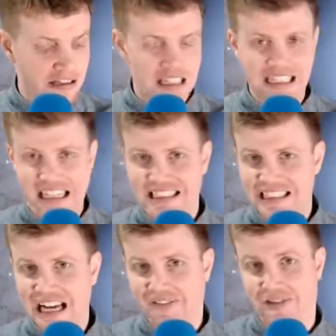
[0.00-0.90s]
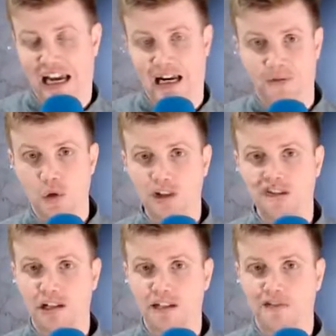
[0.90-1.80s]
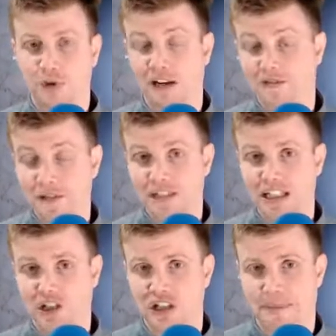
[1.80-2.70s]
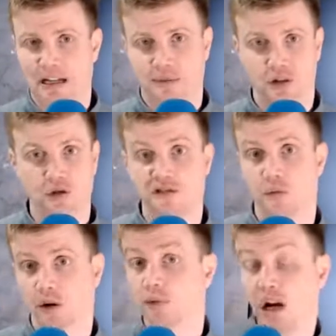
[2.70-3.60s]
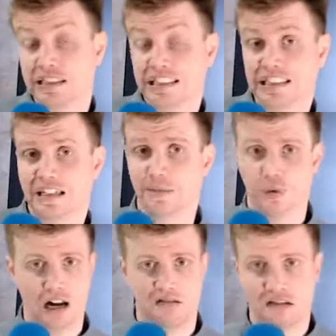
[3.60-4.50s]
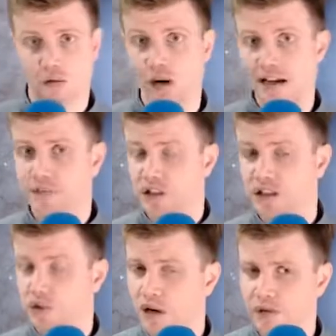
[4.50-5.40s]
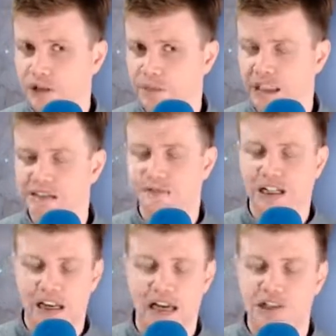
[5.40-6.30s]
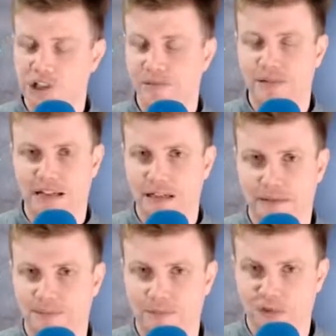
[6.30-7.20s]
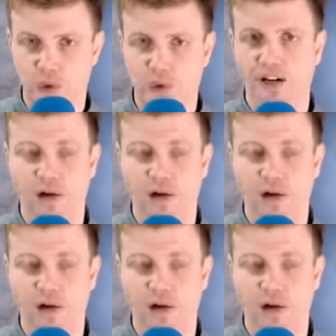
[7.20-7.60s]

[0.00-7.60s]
it's not for that. If you were just looking for a 15-inch laptop to do some word processing, browse the web, 1200 bucks, while not cheap, I'm fully